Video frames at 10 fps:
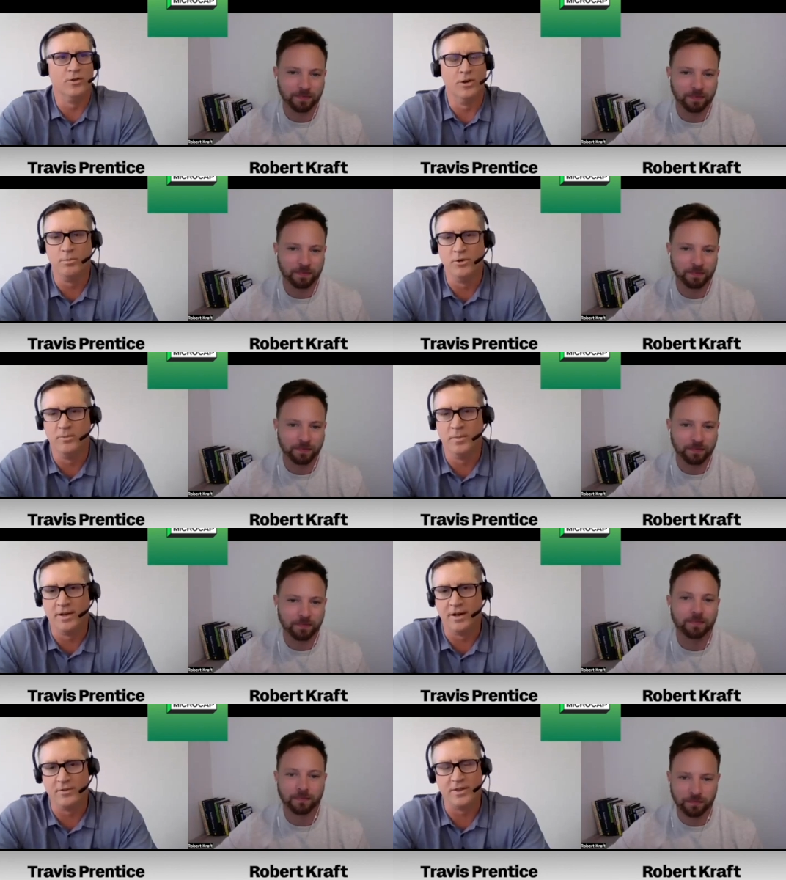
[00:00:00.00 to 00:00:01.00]
Speaker 1: for
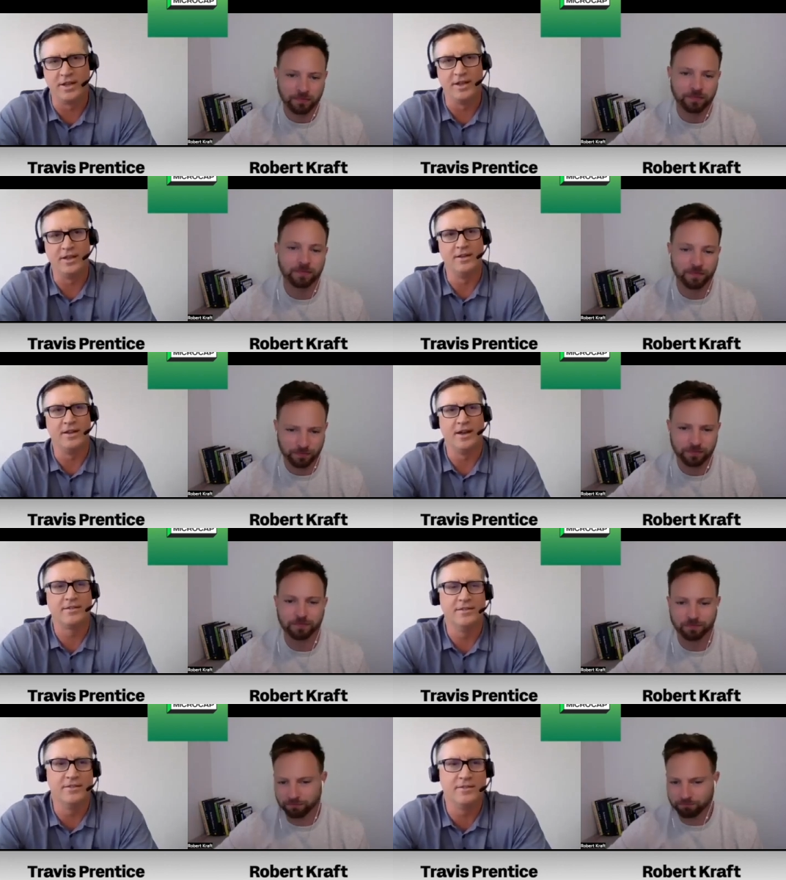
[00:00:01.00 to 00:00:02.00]
improvement, and I don't think any
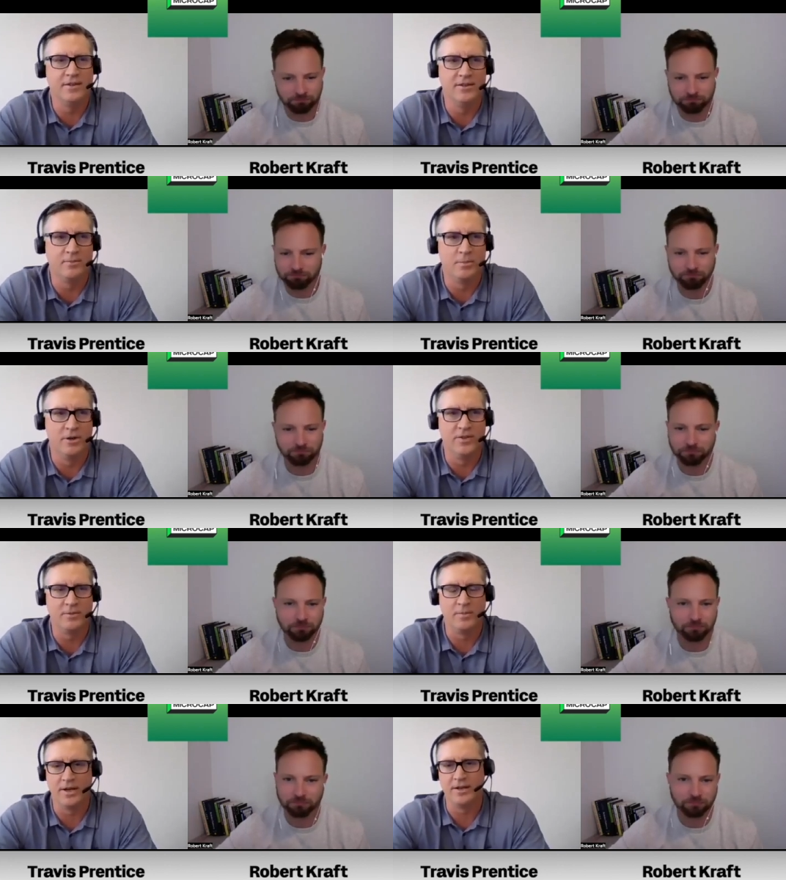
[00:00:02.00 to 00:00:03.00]
index is is
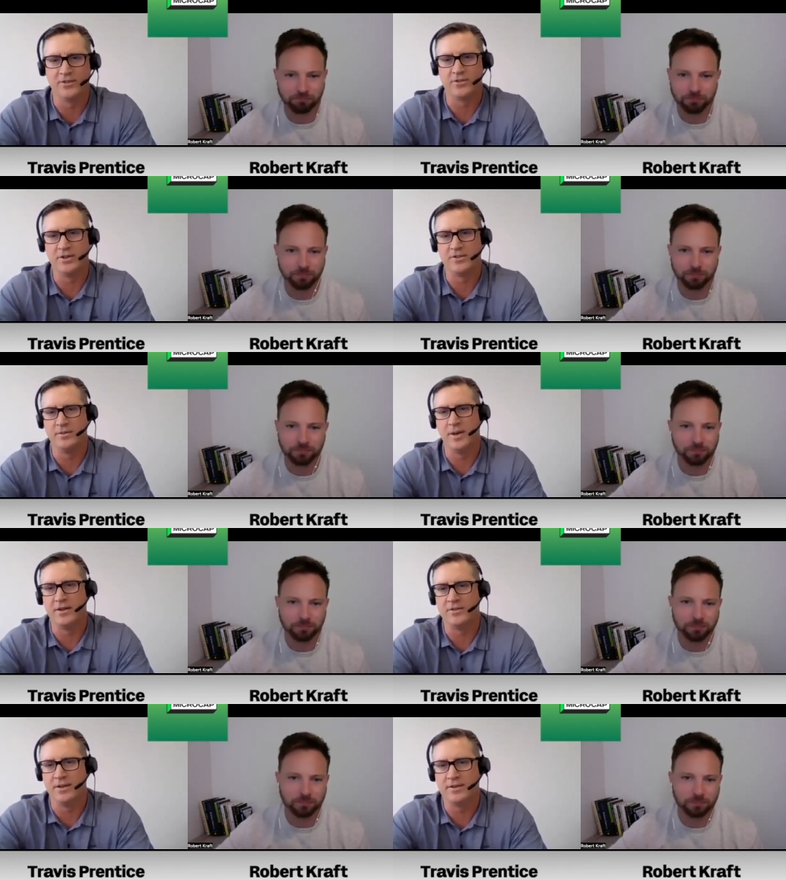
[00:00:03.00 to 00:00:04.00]
perfect by any stretch of the
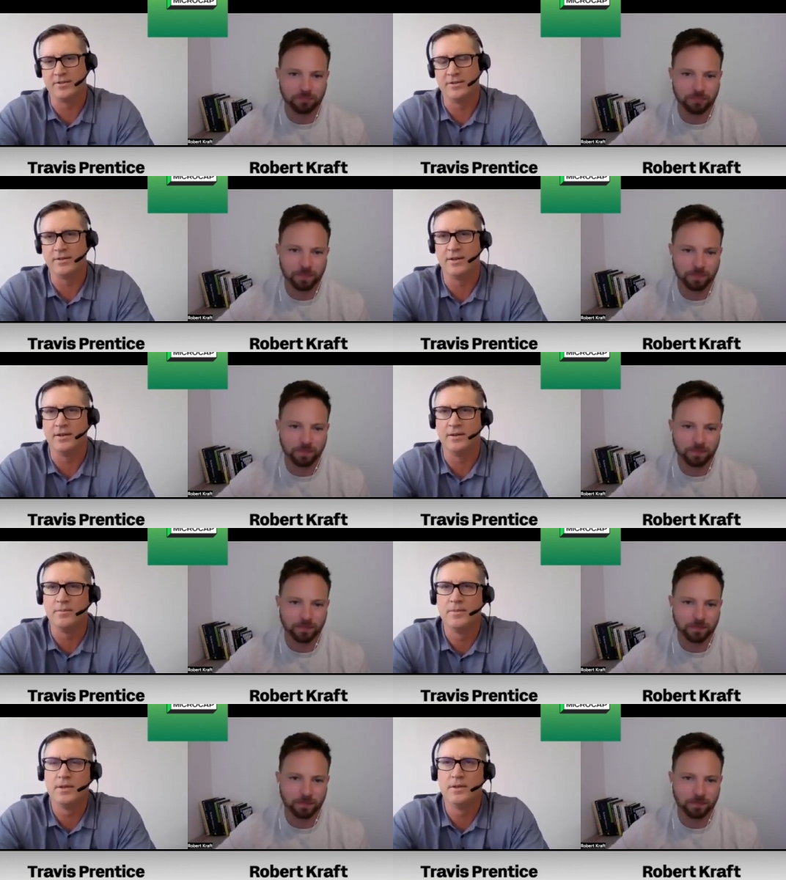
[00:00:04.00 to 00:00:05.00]
imagination. Um,
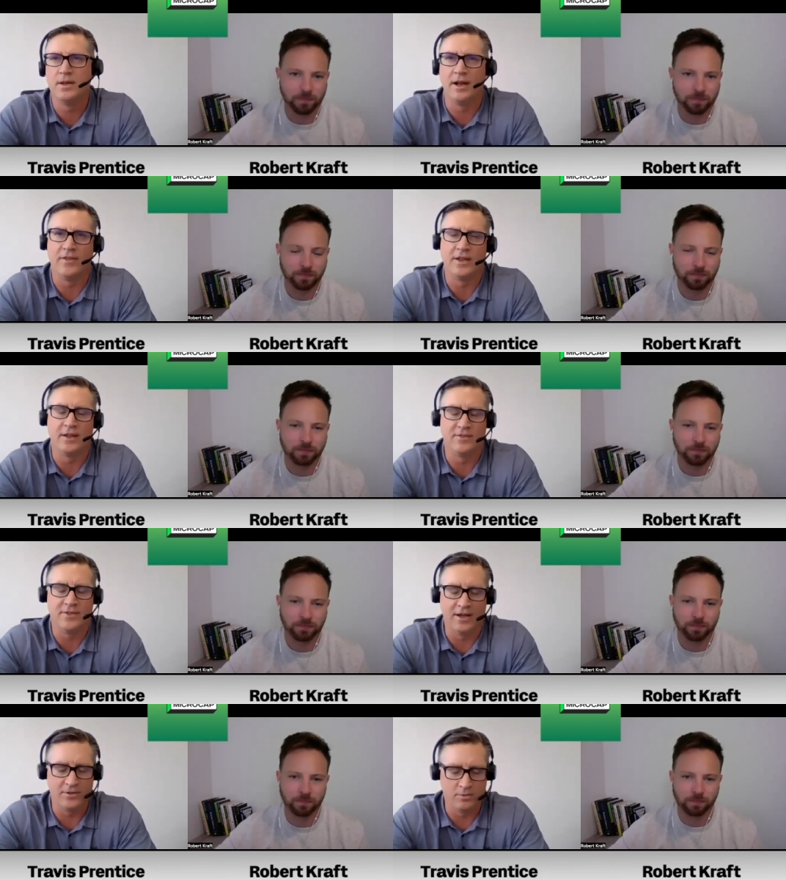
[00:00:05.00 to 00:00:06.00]
and I think it gets
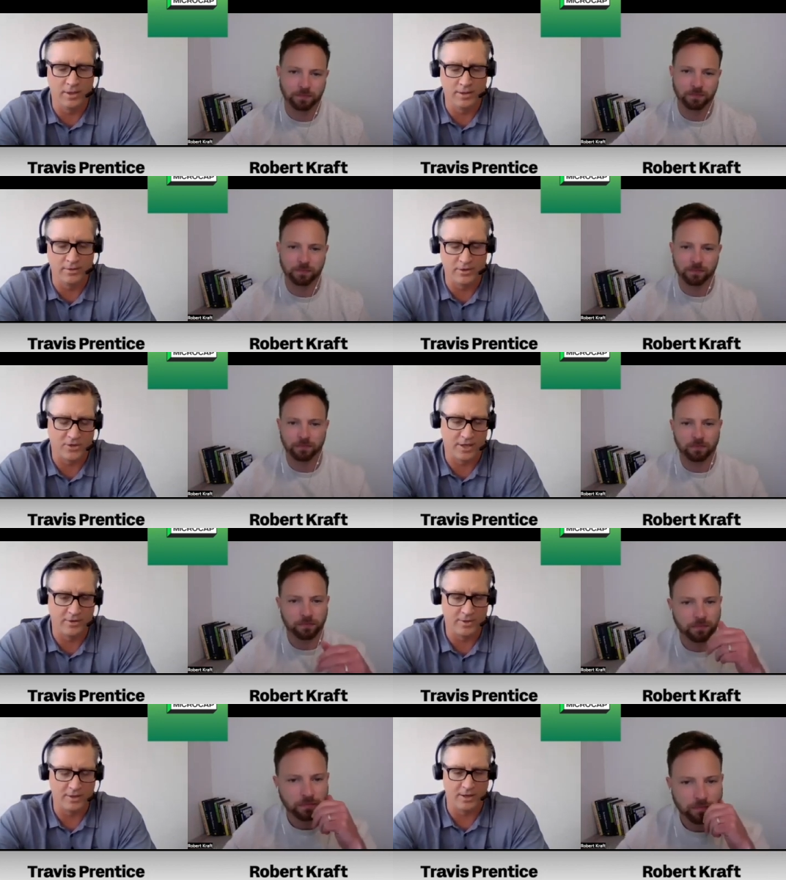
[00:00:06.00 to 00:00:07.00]
down to what they're trying
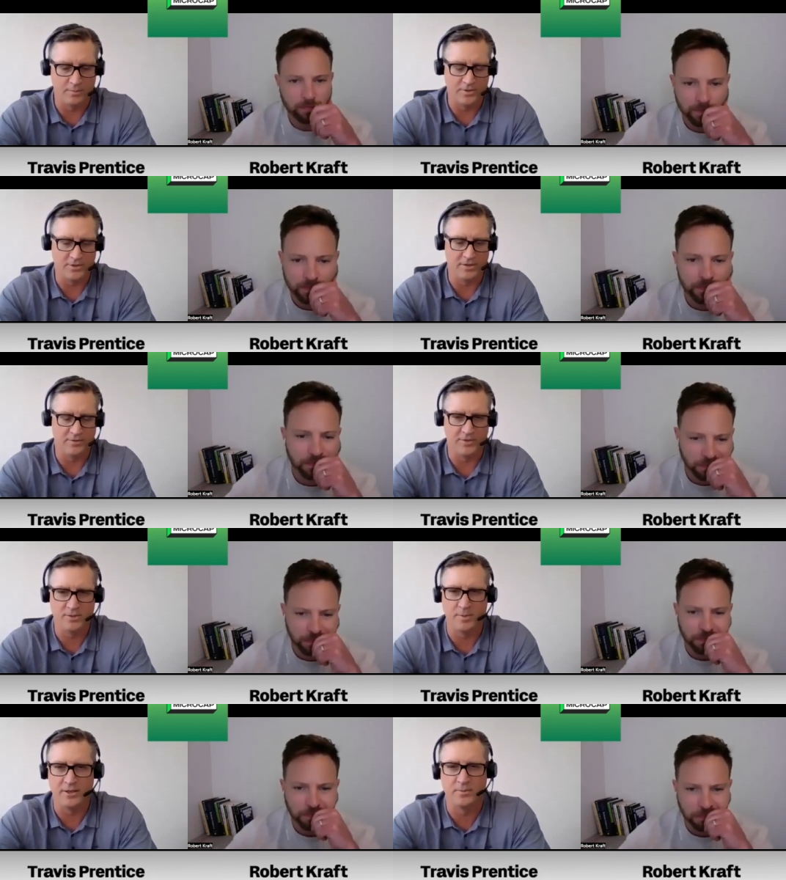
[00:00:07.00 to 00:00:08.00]
to accomplish in the
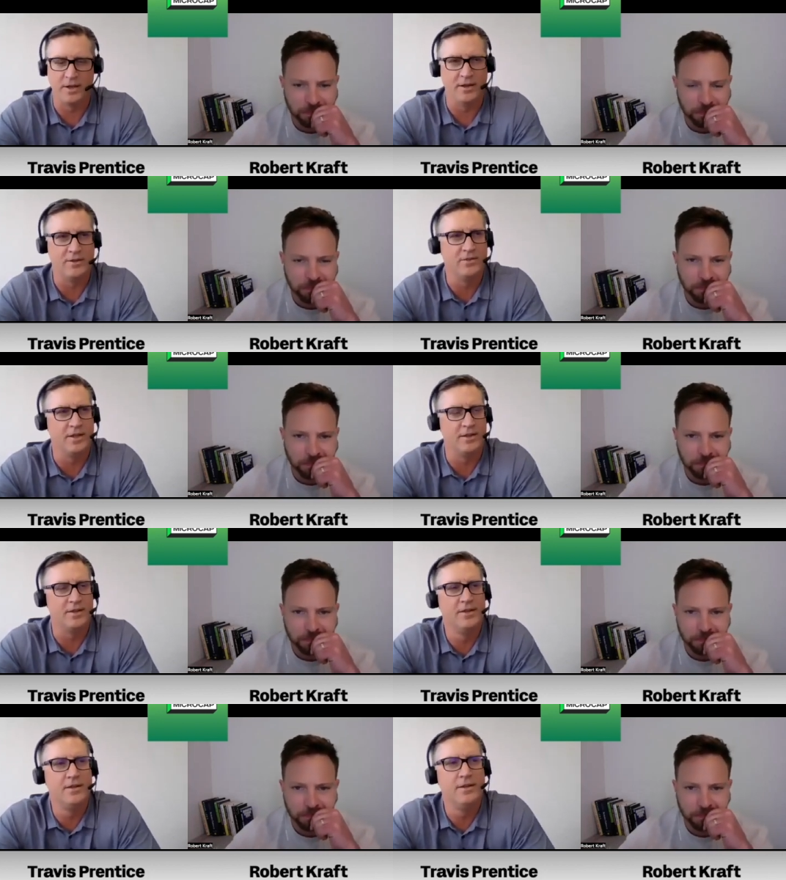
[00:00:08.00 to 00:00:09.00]
first place. But I do think
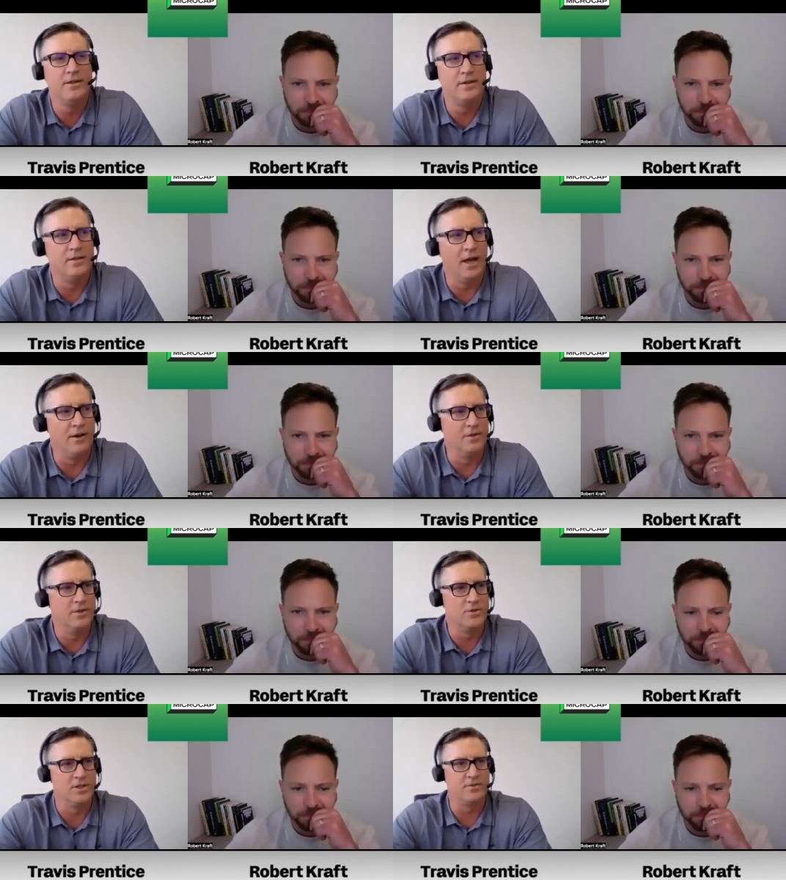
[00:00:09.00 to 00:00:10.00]
the
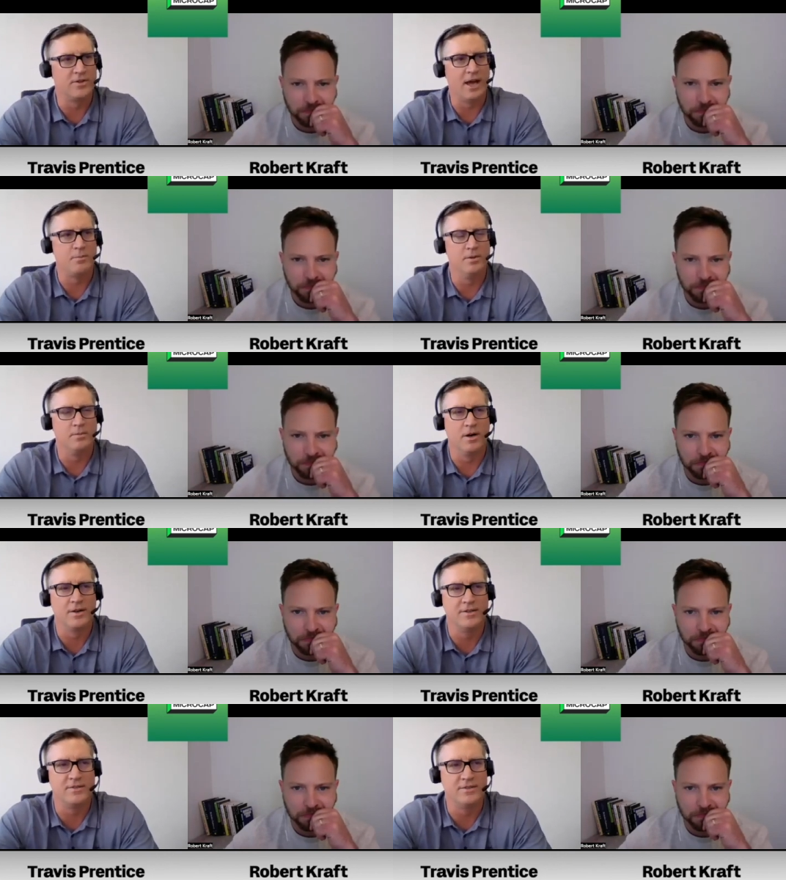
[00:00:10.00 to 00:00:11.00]
evolution of capital
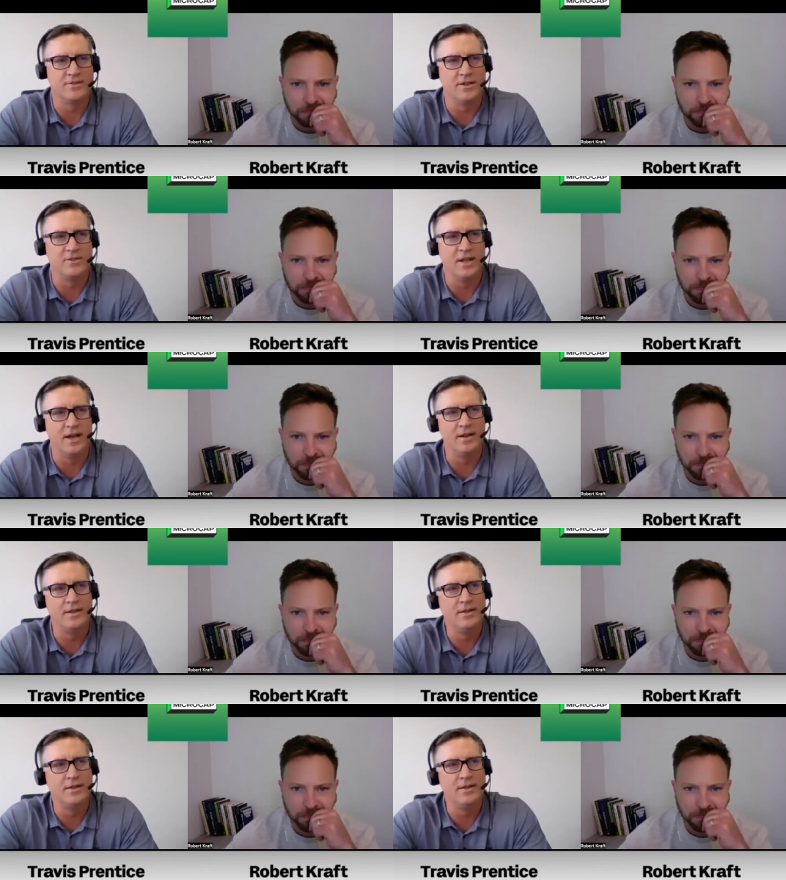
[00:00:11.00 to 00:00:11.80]
markets is such that